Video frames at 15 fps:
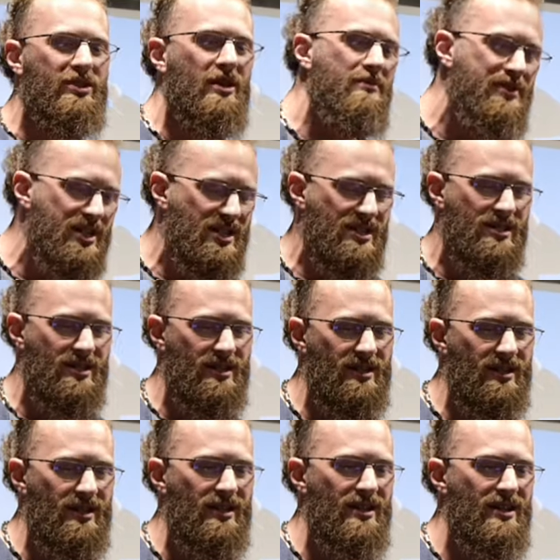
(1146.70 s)
something
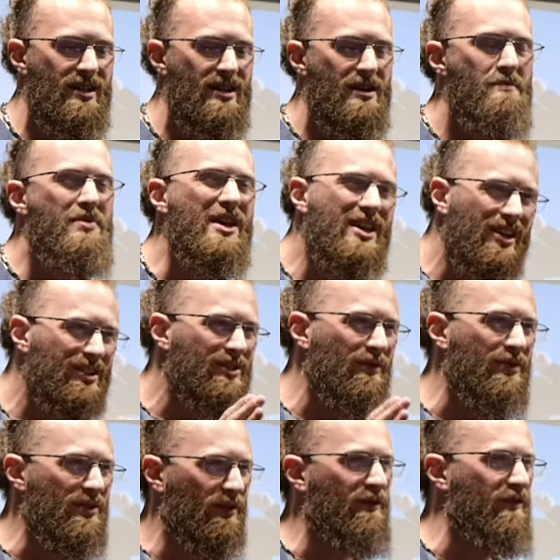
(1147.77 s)
because
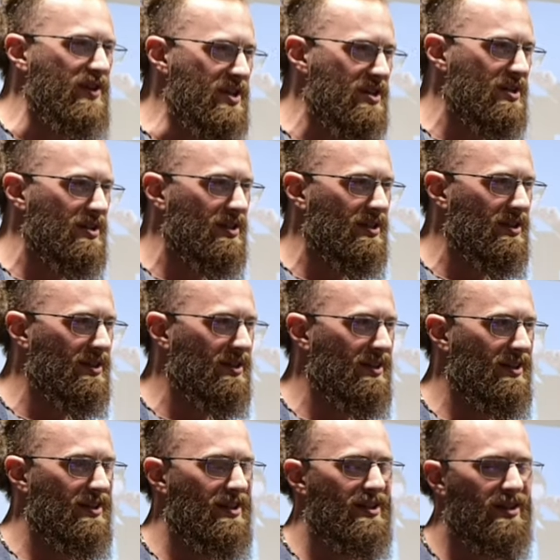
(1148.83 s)
of the fear
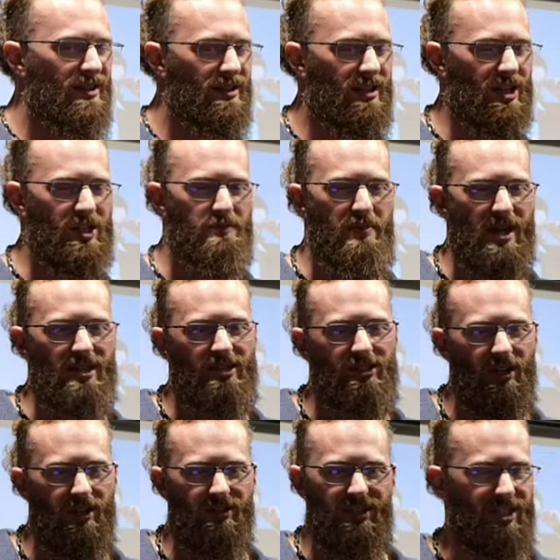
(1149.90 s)
that's based
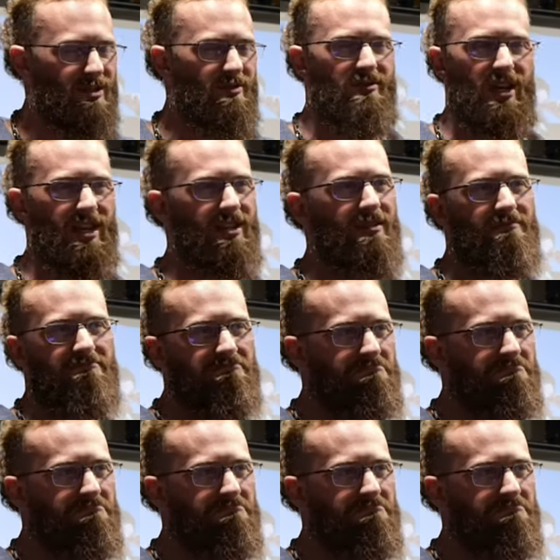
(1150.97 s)
on zero data,